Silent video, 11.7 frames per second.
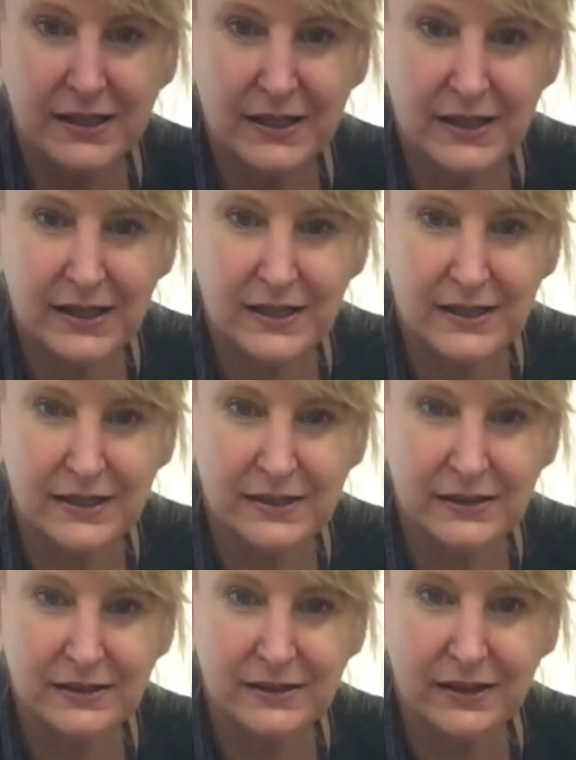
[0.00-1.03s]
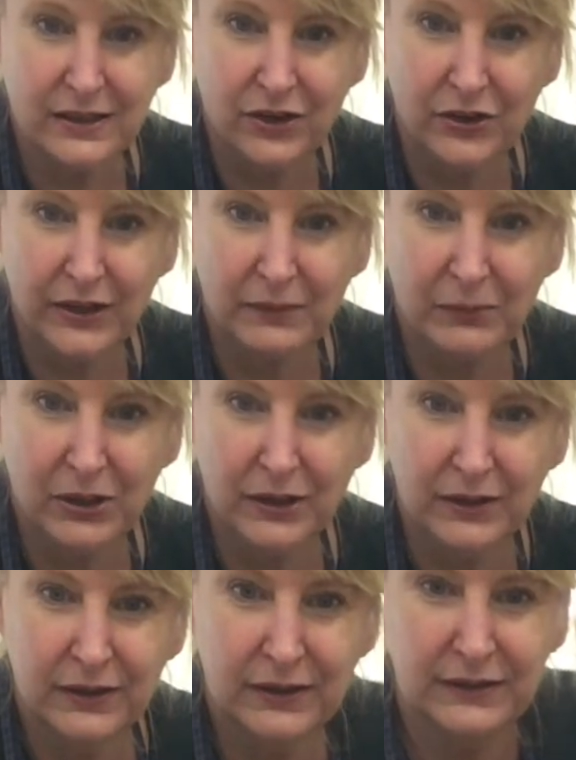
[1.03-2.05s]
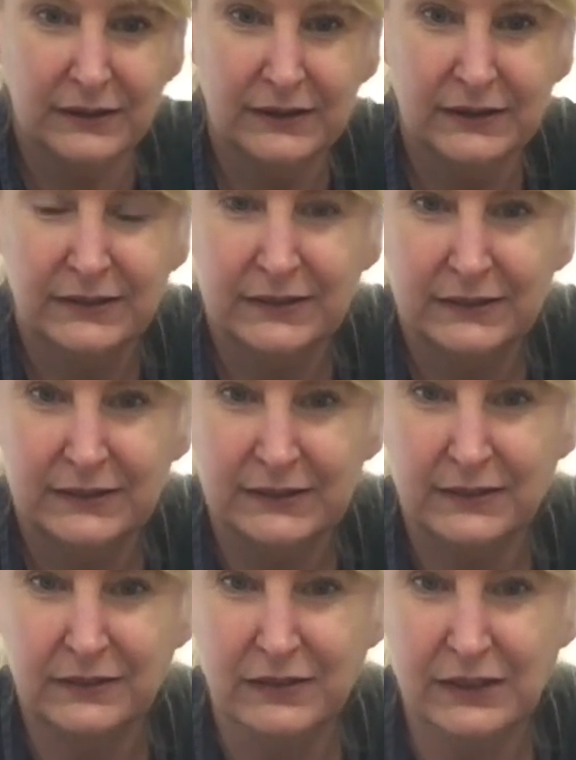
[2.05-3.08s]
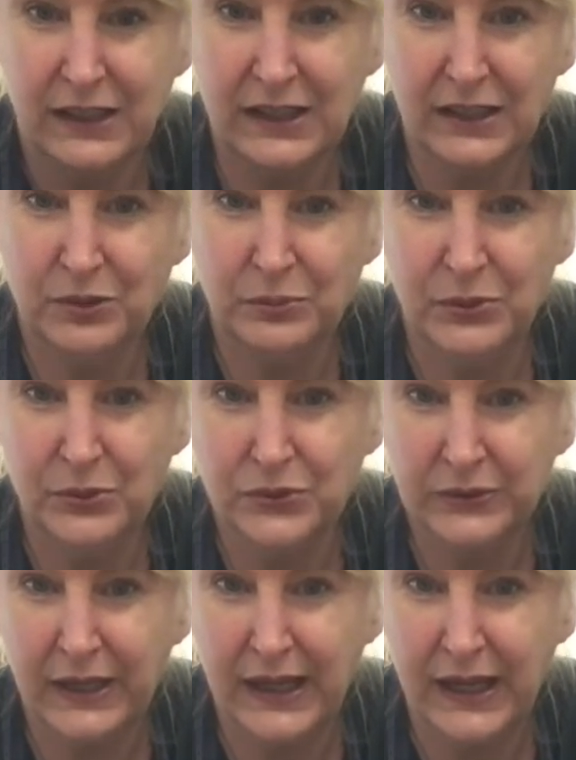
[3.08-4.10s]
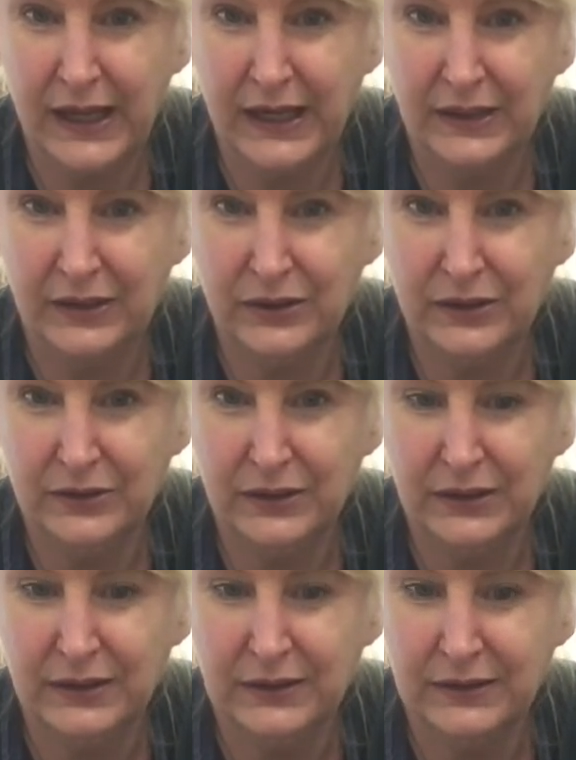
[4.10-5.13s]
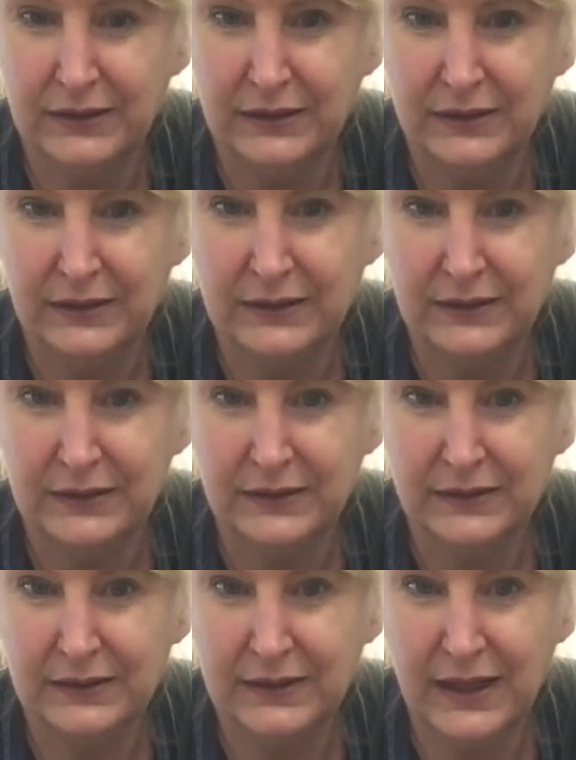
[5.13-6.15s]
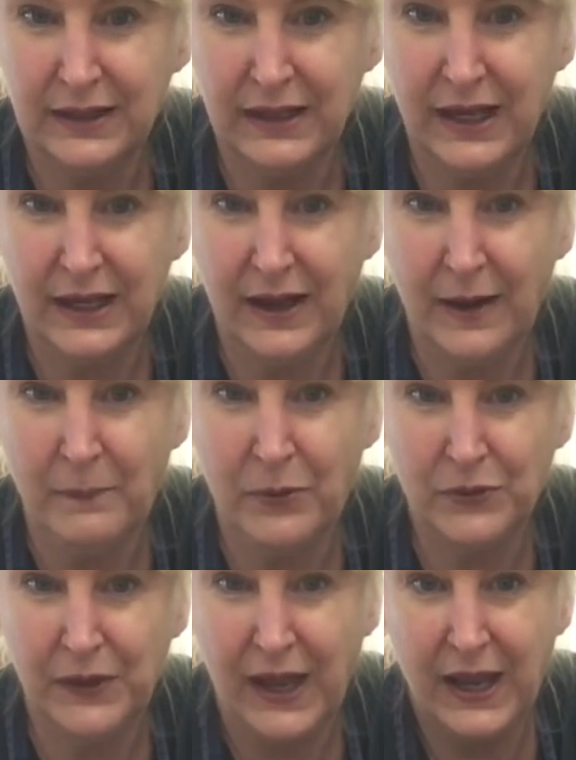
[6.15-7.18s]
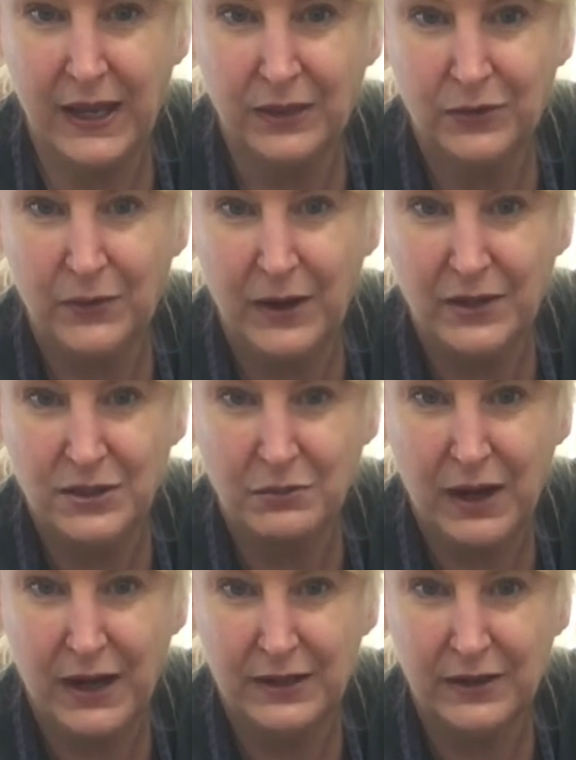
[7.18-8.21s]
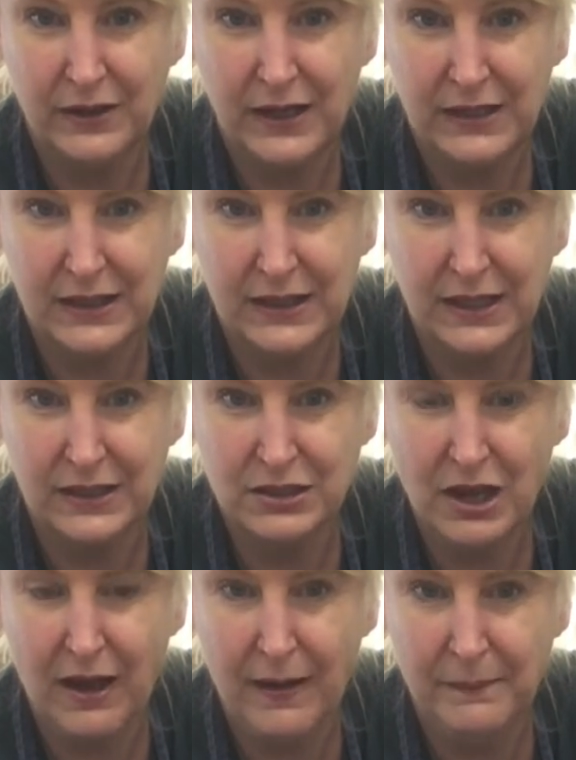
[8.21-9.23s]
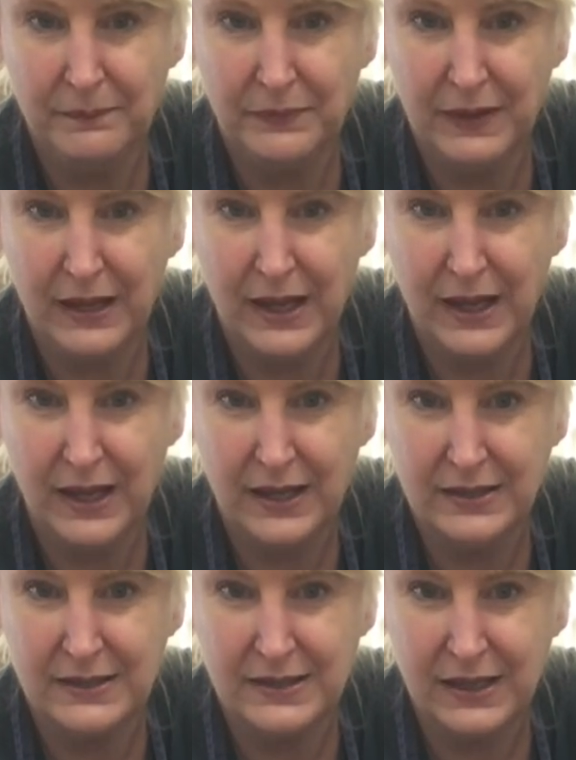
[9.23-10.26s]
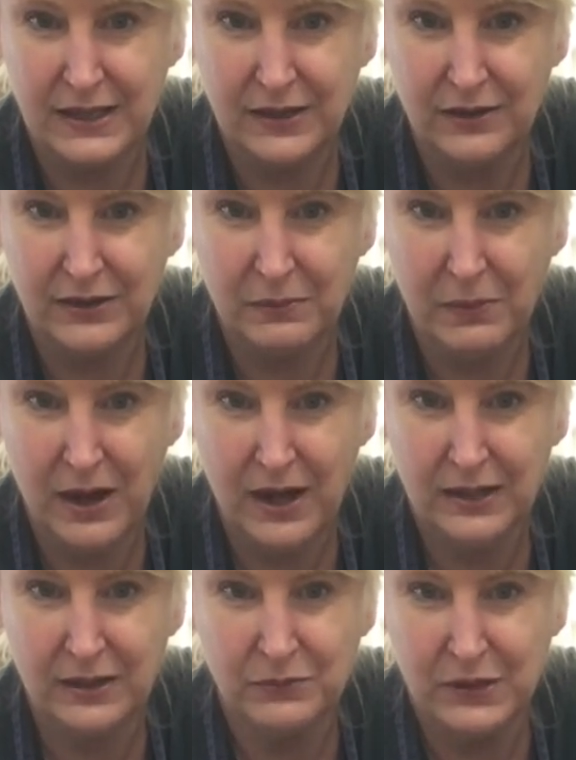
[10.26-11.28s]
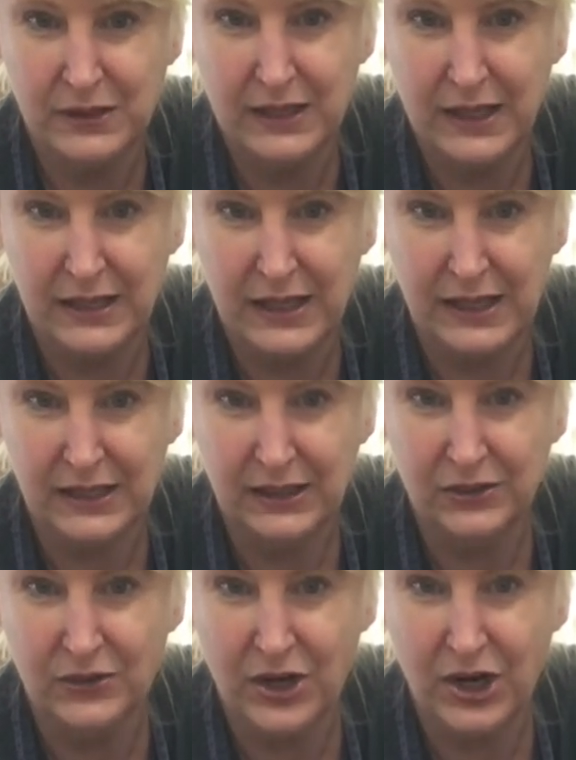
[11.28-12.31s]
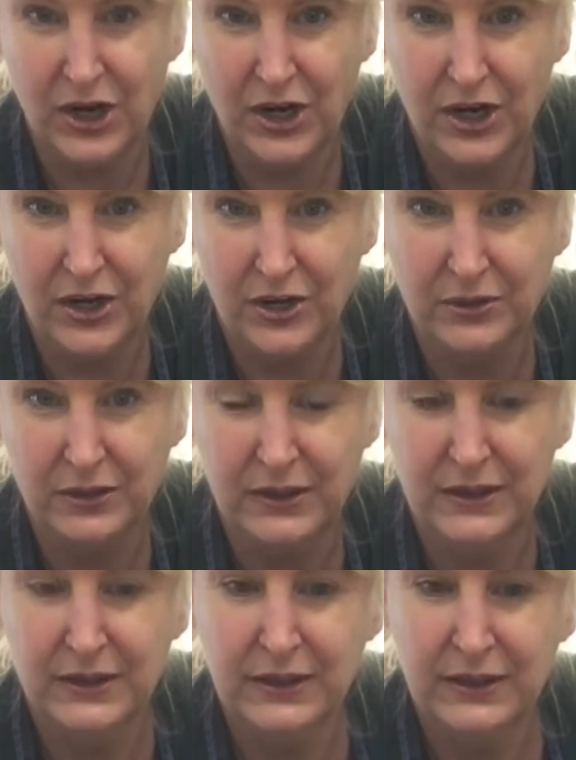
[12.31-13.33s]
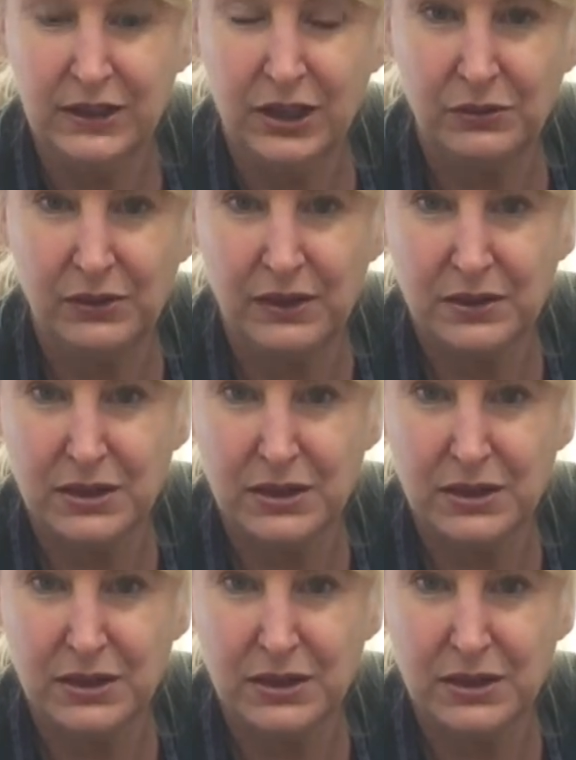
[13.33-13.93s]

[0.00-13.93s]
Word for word: is the creamer with a little pulled handle. I like a pulled handle where it's wider at the top and skinnier at the bottom, and then a little curl, cute little